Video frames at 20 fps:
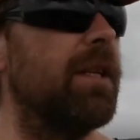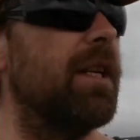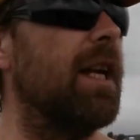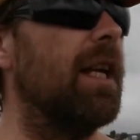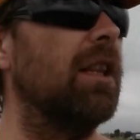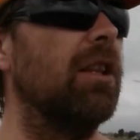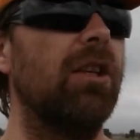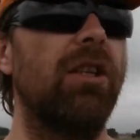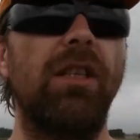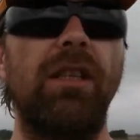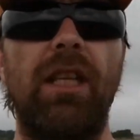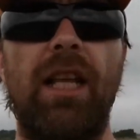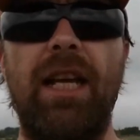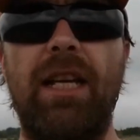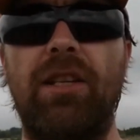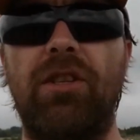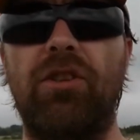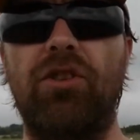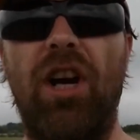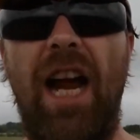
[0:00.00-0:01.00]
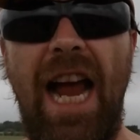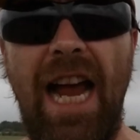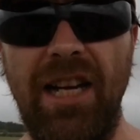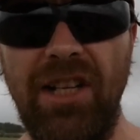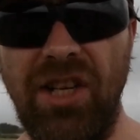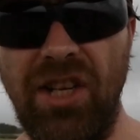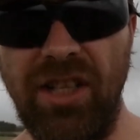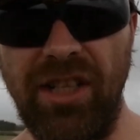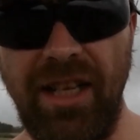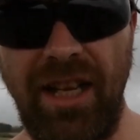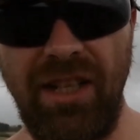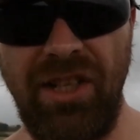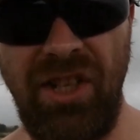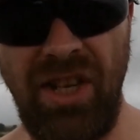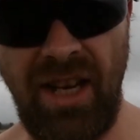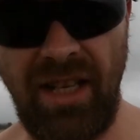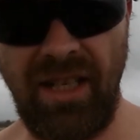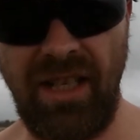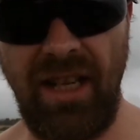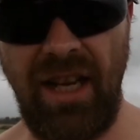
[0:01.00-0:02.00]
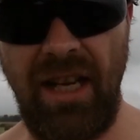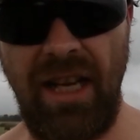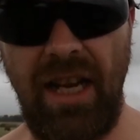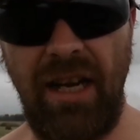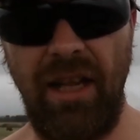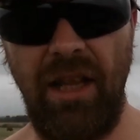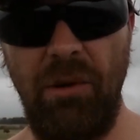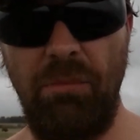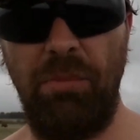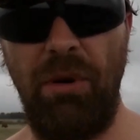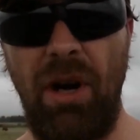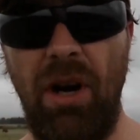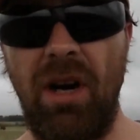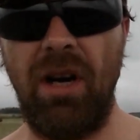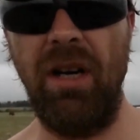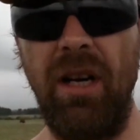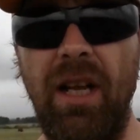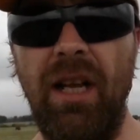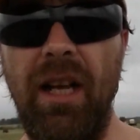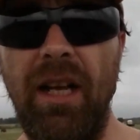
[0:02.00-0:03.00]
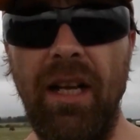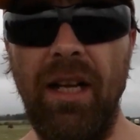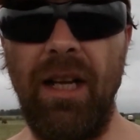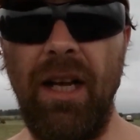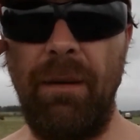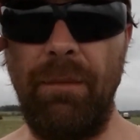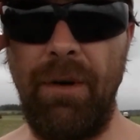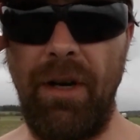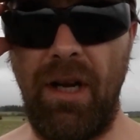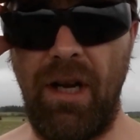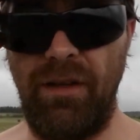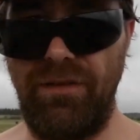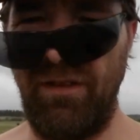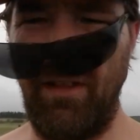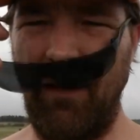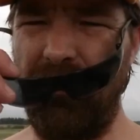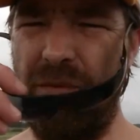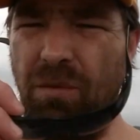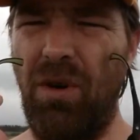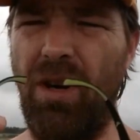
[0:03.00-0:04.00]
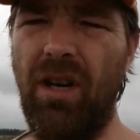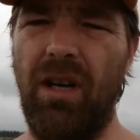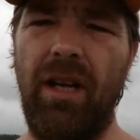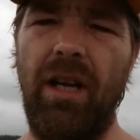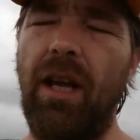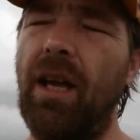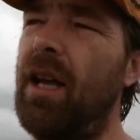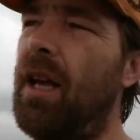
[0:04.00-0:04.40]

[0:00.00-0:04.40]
and I look like trash because I just got out of the barn coming off of work,